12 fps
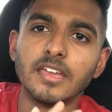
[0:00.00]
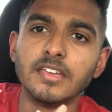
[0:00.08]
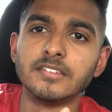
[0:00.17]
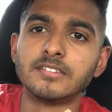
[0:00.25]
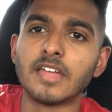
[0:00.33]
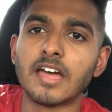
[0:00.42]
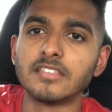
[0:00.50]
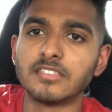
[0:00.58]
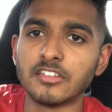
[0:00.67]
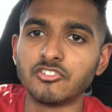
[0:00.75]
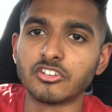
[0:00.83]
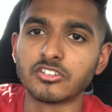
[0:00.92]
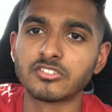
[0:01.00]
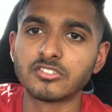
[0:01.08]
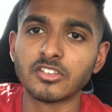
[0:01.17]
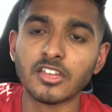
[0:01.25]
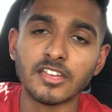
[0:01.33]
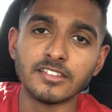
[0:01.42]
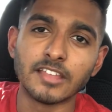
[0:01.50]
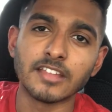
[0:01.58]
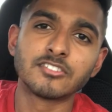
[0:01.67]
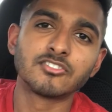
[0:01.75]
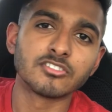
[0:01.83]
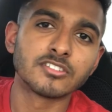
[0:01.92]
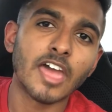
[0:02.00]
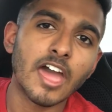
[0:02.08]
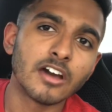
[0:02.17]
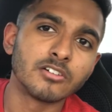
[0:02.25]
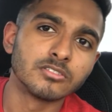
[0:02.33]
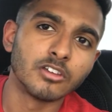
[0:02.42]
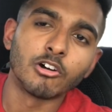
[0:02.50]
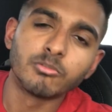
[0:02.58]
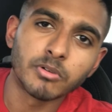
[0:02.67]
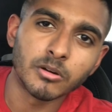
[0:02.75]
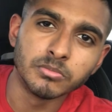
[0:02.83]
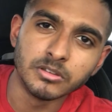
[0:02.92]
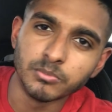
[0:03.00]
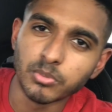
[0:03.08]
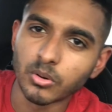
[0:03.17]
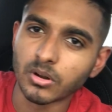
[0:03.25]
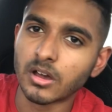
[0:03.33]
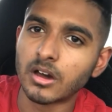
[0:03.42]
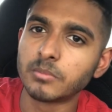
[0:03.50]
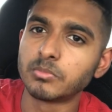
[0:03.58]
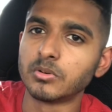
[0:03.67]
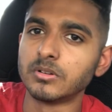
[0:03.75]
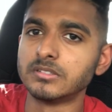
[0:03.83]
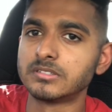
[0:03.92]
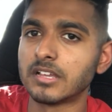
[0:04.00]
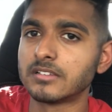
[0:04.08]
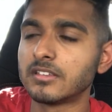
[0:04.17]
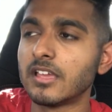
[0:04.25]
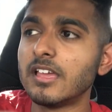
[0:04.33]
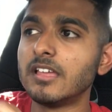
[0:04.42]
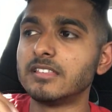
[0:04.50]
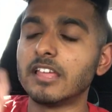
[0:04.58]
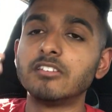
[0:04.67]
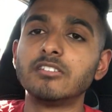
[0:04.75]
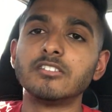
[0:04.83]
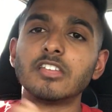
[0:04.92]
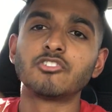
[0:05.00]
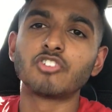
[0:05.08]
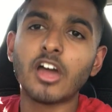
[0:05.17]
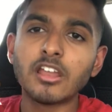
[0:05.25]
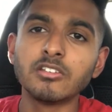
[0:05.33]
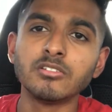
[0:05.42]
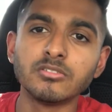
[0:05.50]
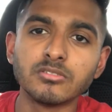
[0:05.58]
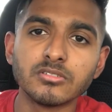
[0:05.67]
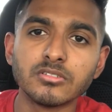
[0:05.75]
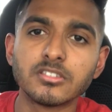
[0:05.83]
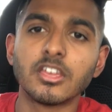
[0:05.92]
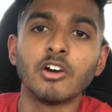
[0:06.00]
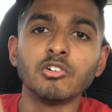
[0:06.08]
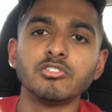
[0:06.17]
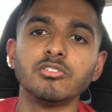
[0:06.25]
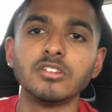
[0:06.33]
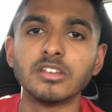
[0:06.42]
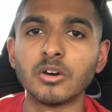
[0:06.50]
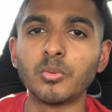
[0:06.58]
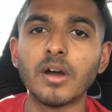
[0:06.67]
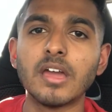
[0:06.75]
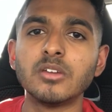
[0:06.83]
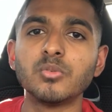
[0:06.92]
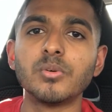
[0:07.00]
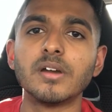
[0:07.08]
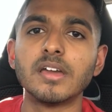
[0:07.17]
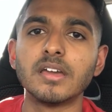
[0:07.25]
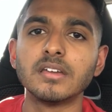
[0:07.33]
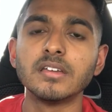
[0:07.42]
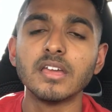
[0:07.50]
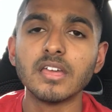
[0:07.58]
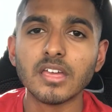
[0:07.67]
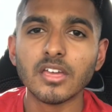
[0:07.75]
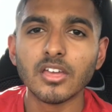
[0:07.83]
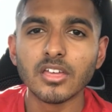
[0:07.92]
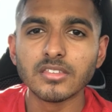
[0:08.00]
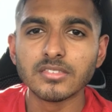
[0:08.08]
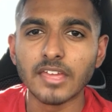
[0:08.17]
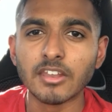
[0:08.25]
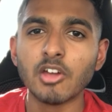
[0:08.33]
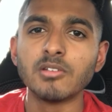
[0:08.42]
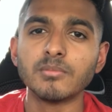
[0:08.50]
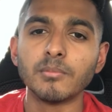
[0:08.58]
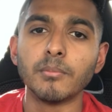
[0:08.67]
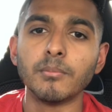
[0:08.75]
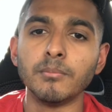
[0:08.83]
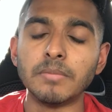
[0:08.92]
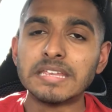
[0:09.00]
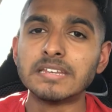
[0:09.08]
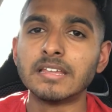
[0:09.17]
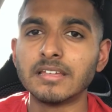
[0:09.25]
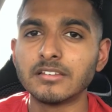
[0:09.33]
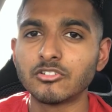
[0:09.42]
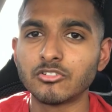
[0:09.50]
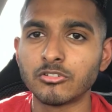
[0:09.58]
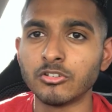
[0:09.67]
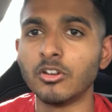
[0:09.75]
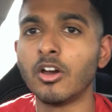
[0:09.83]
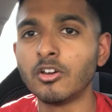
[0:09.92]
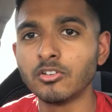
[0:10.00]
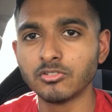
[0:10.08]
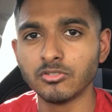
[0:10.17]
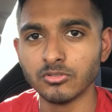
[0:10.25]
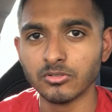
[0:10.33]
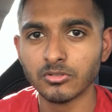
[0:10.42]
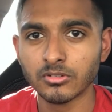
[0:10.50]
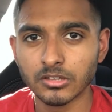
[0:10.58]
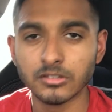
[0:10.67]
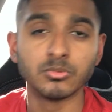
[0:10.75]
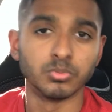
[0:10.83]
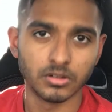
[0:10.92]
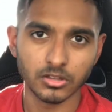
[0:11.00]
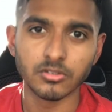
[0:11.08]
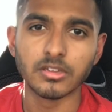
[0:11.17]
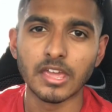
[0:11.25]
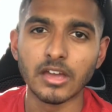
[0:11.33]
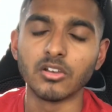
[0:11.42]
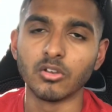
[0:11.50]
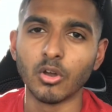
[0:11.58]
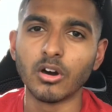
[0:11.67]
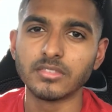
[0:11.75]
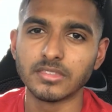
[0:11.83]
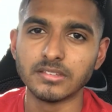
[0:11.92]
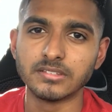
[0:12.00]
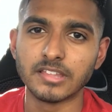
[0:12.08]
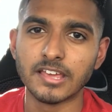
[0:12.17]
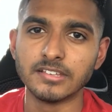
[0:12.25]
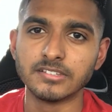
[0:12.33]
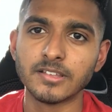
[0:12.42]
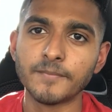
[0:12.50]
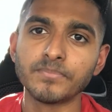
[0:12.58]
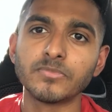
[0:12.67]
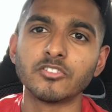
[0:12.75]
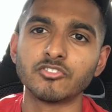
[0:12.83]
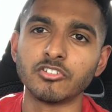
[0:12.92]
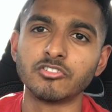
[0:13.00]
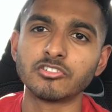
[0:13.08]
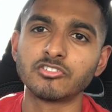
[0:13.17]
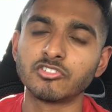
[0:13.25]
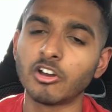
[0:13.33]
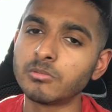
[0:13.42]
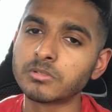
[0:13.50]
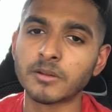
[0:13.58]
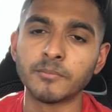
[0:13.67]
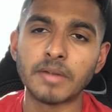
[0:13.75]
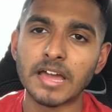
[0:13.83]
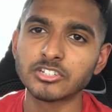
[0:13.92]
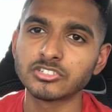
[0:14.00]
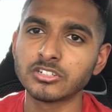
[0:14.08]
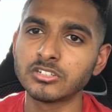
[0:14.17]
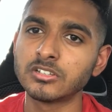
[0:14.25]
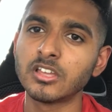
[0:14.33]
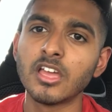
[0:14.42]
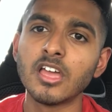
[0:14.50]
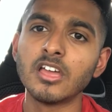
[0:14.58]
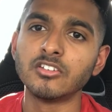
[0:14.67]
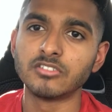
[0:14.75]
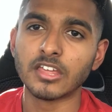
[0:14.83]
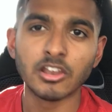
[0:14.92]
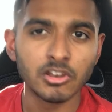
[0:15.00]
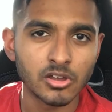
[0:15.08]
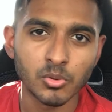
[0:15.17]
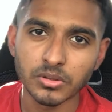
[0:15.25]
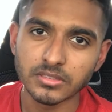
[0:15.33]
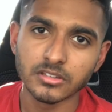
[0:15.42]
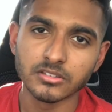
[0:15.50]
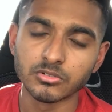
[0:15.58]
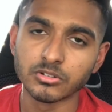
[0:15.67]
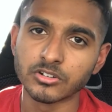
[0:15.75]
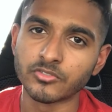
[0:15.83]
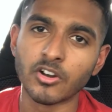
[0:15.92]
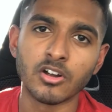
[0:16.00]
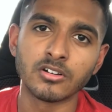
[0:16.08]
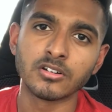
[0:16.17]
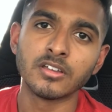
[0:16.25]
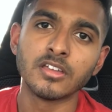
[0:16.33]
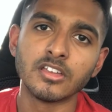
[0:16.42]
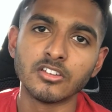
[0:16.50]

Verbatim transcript: Is that they're just... That's just how they'll probably brought up, or is that... They, they're trying to tell you in a way where they don't mean it to hurt you, is what you get a lot these days. So just show them compassion. They don't know what they're doing wrong.